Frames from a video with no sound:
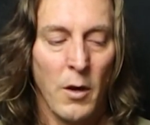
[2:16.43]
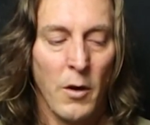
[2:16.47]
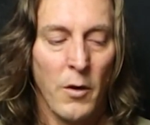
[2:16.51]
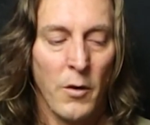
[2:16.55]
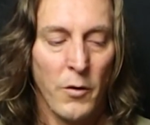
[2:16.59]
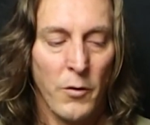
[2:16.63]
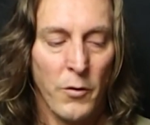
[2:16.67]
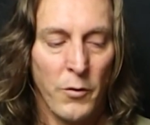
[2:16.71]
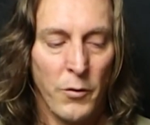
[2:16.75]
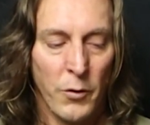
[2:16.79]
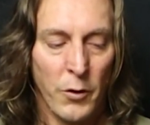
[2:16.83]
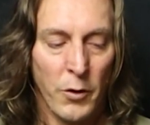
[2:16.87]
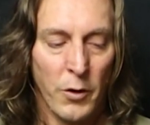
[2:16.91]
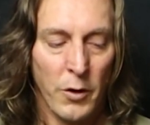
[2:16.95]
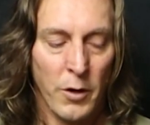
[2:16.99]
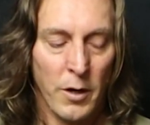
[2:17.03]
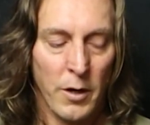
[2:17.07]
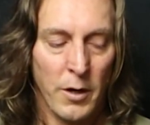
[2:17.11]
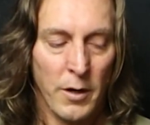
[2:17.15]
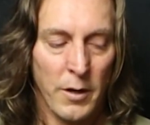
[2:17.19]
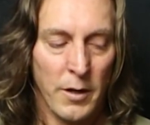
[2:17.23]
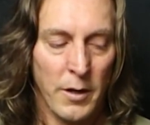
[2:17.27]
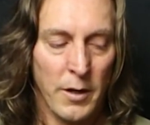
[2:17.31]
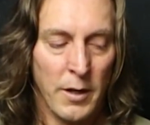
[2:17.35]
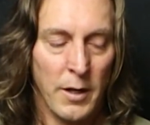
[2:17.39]
For
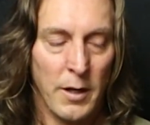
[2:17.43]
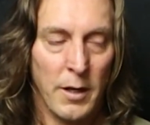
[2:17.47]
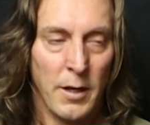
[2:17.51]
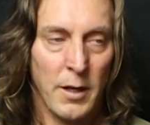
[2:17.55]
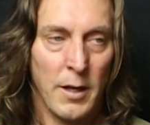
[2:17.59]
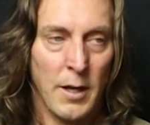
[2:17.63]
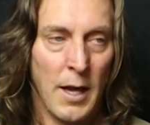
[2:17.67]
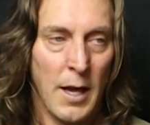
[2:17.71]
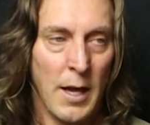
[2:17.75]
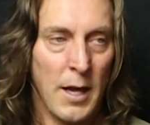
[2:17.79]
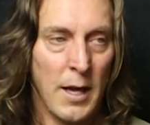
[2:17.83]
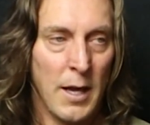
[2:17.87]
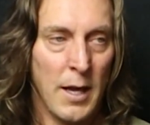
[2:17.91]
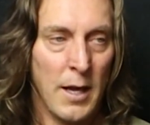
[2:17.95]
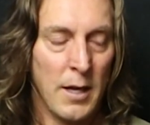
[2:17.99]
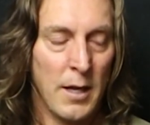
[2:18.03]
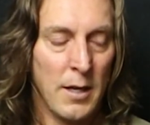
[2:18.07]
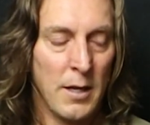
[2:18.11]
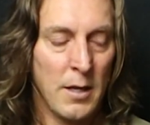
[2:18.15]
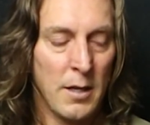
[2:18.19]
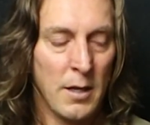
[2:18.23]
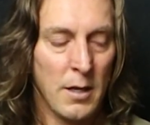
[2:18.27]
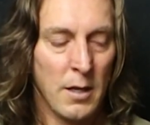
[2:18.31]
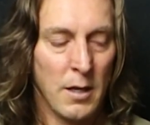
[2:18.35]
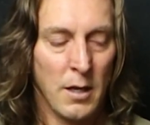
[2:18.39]
the
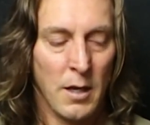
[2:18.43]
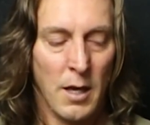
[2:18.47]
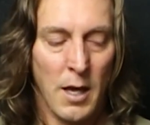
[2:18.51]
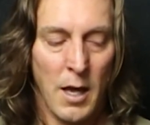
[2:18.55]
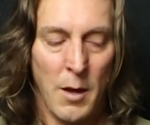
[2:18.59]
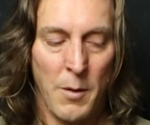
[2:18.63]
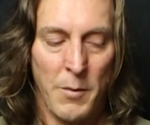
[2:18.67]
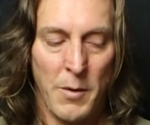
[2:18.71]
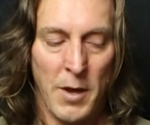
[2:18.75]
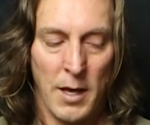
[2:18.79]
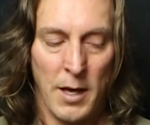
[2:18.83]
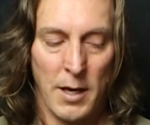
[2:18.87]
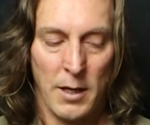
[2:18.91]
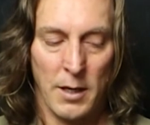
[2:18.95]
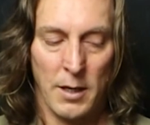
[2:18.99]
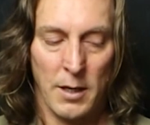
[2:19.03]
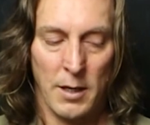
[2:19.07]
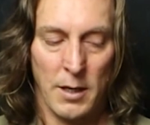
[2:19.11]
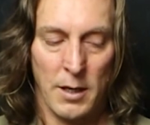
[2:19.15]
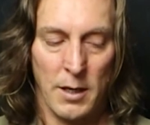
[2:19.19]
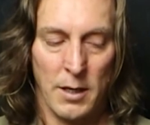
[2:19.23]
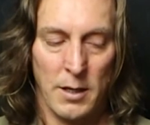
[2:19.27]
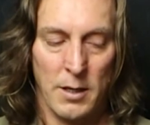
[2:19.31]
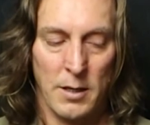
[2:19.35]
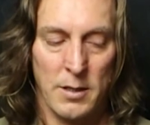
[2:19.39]
A, I'm adding
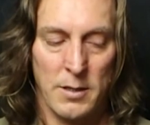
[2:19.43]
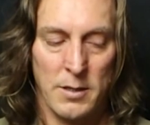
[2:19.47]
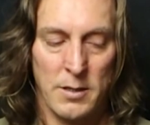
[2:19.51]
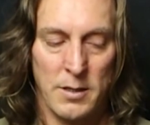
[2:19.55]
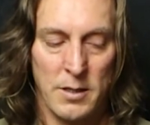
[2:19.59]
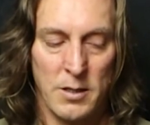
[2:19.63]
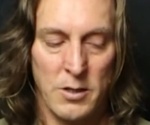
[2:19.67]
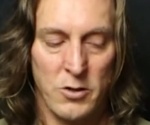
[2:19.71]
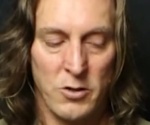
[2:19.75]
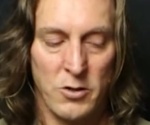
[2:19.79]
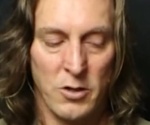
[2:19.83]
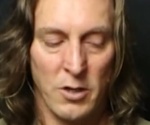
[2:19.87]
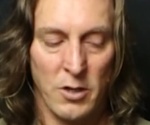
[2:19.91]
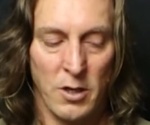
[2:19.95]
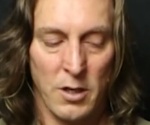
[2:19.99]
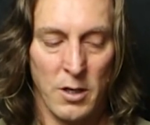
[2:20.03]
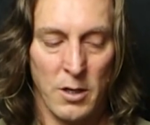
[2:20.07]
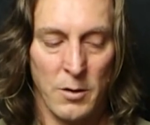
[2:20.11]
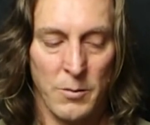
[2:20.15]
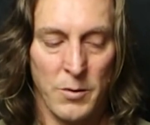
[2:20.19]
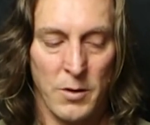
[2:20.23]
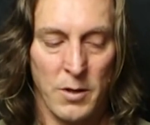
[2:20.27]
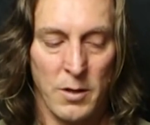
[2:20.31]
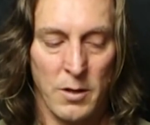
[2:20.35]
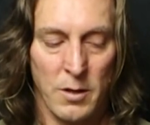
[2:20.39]
a C sharp